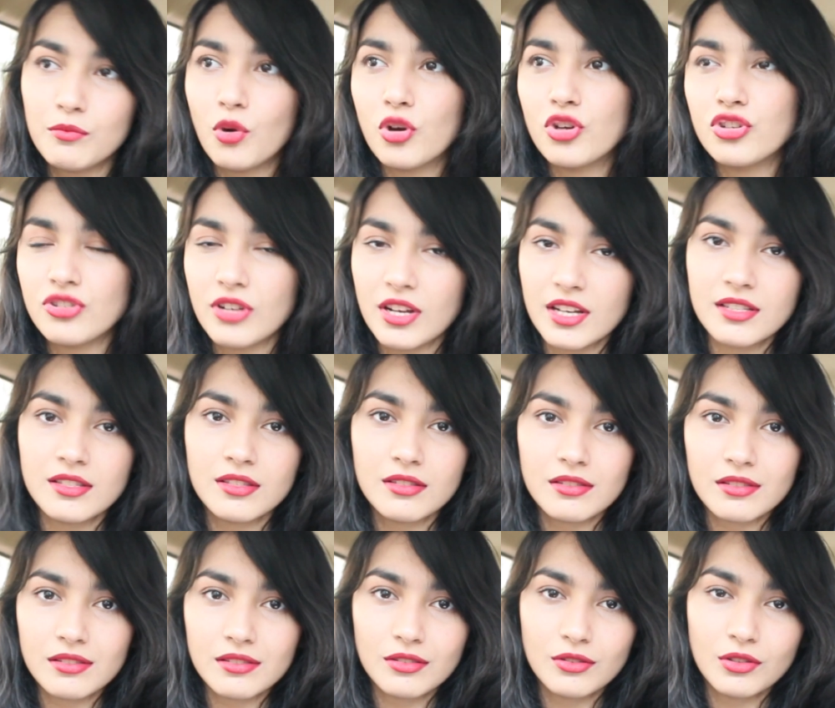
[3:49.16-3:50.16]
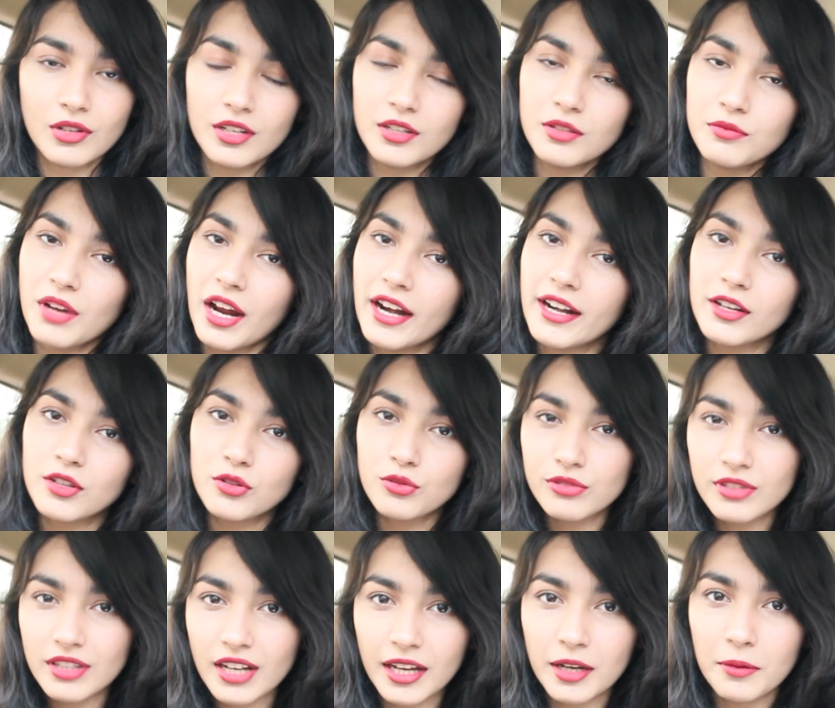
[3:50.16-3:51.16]
moisturize, you know, and kind of
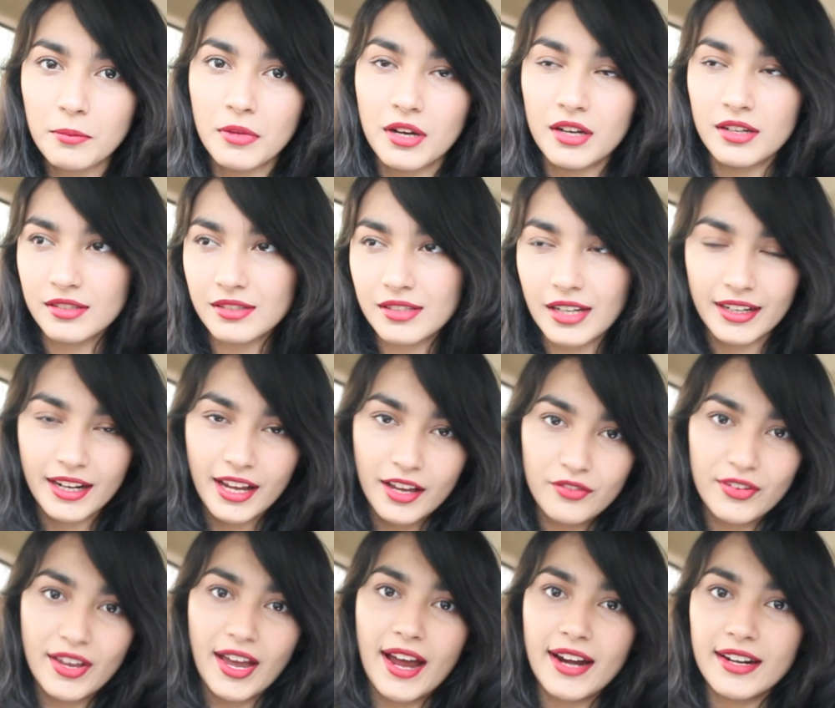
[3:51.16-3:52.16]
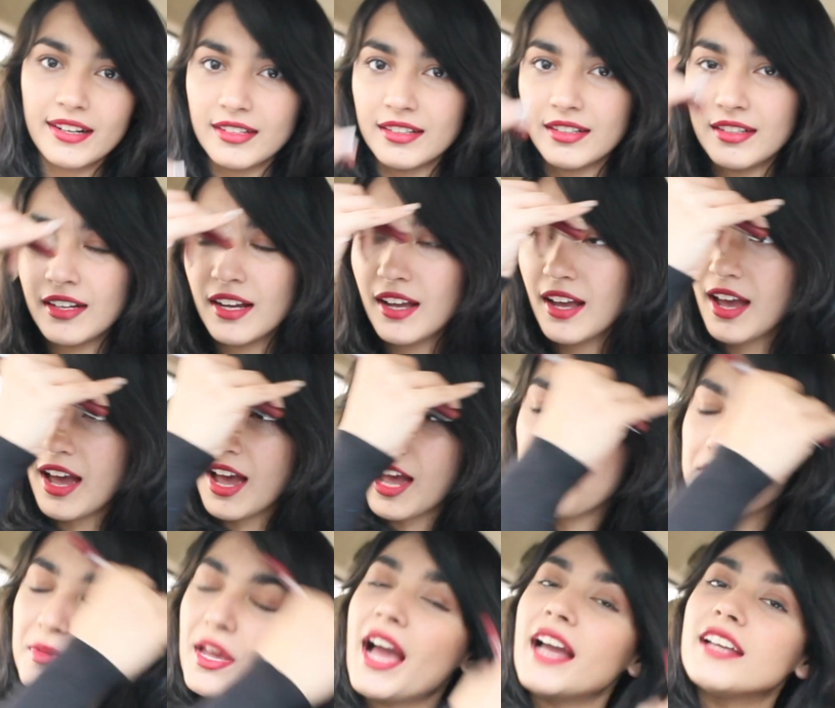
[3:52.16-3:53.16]
use it like a mask, kind of heavy-handed.
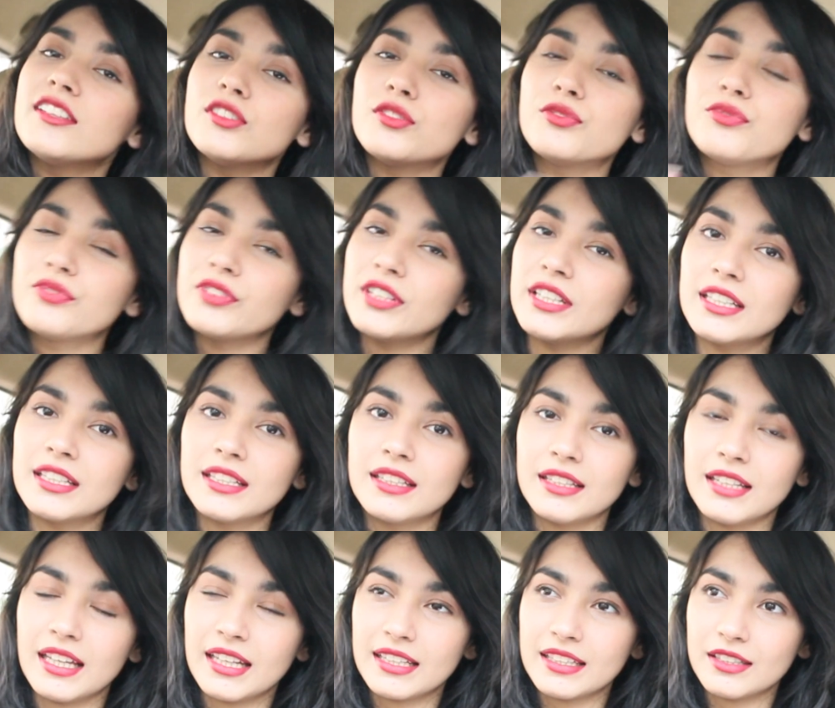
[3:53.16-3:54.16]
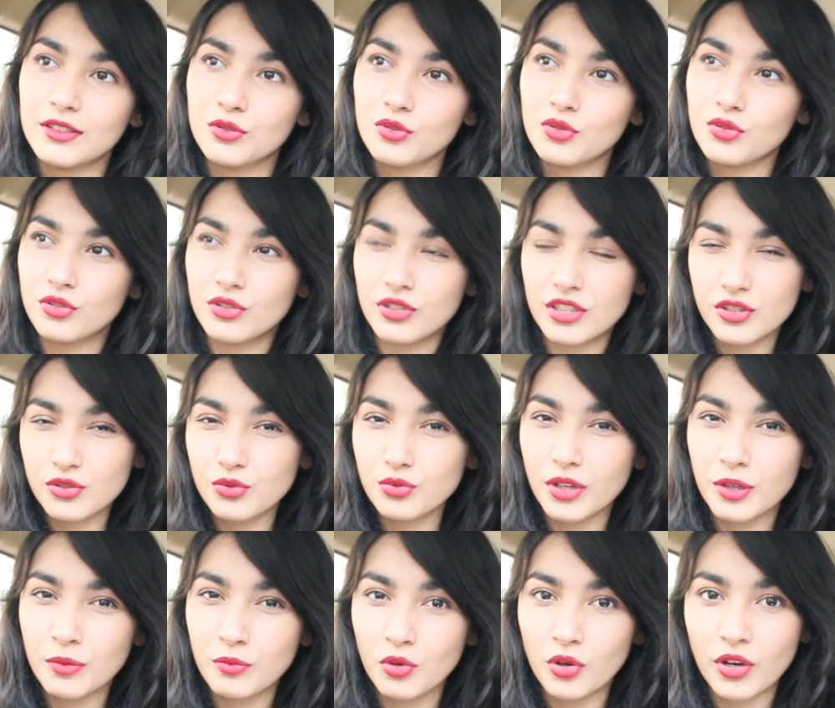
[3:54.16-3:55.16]
I mean, I just feel like, you know, it's
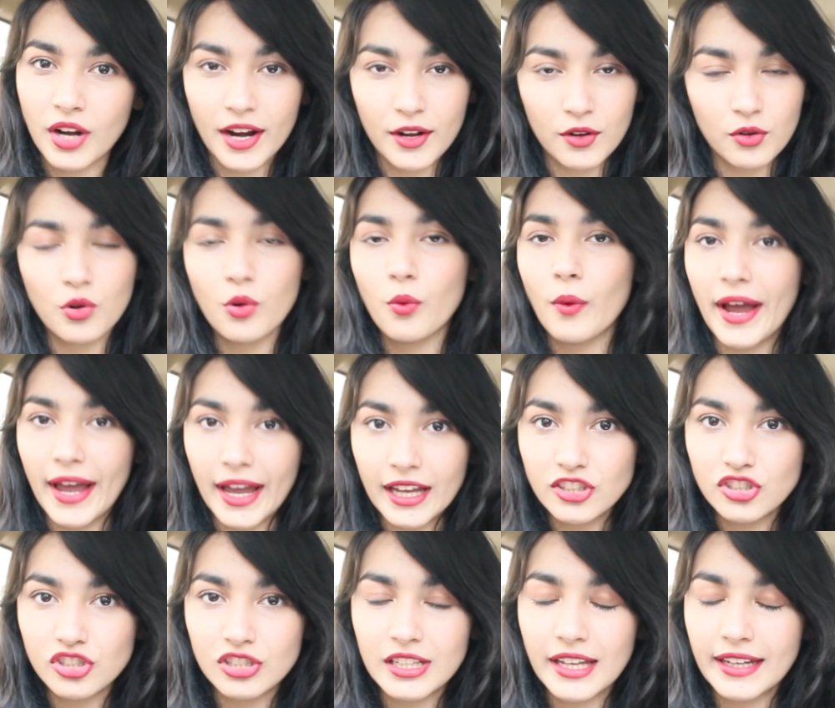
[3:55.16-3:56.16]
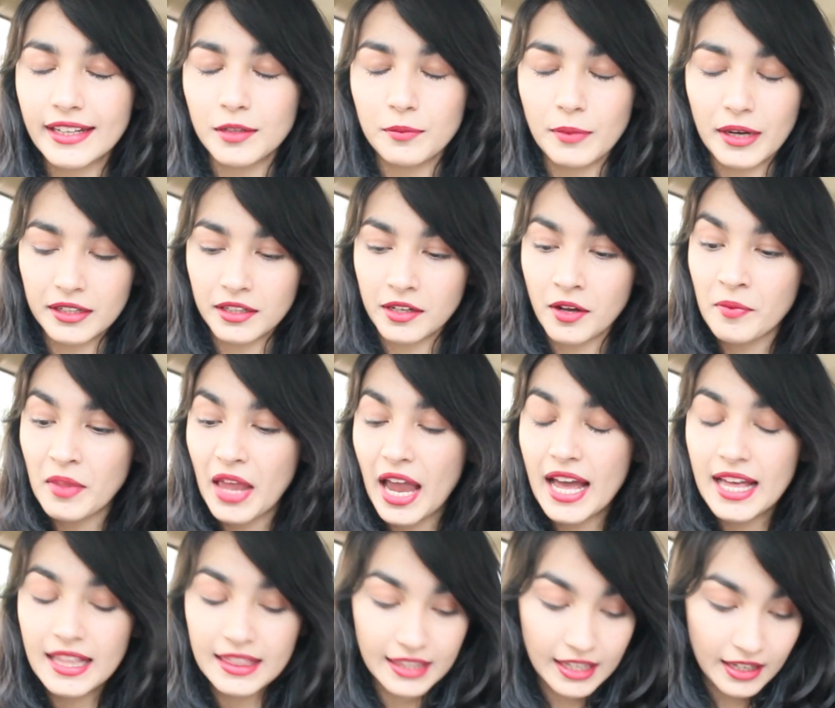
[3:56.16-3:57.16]
doing more. I don't know why. I just like it better.
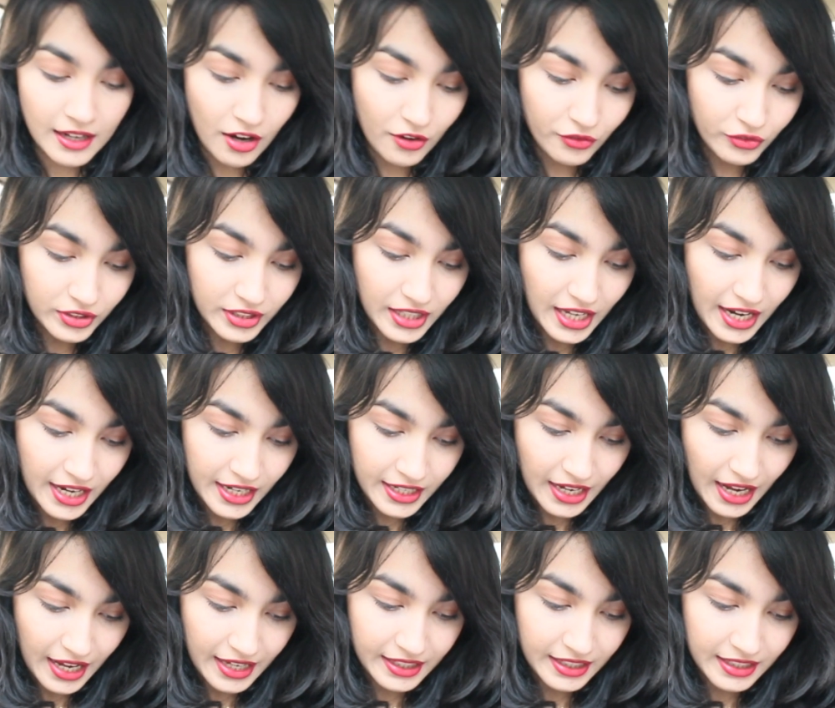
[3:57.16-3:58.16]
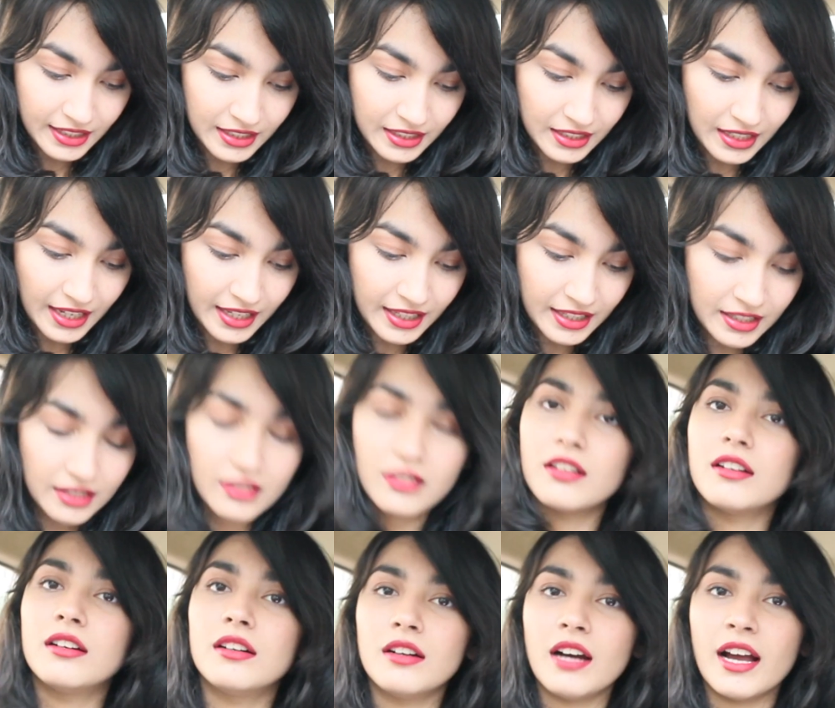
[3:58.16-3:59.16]
Then after that, I really
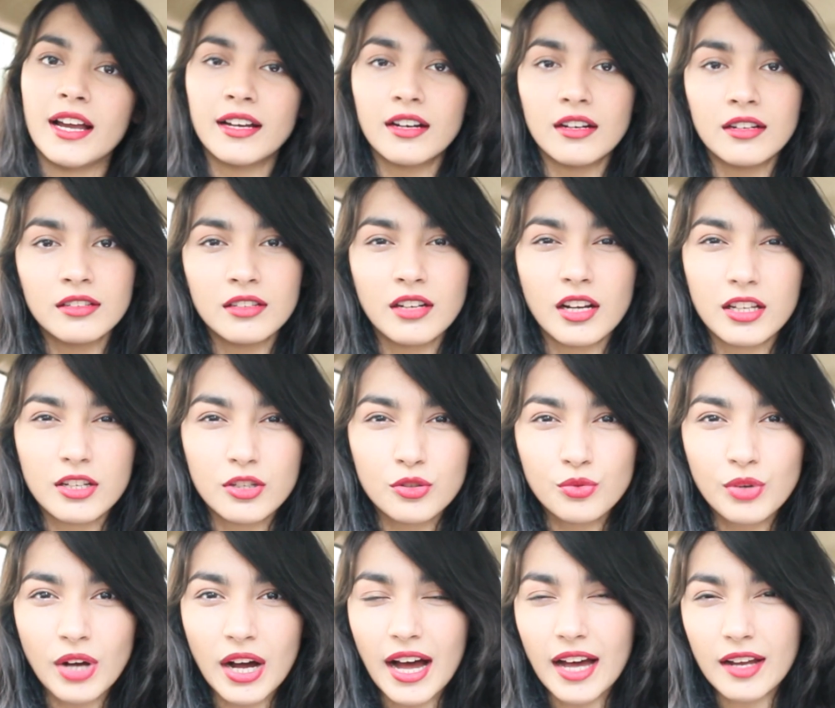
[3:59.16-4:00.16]
like, uh, I can't, Aruga,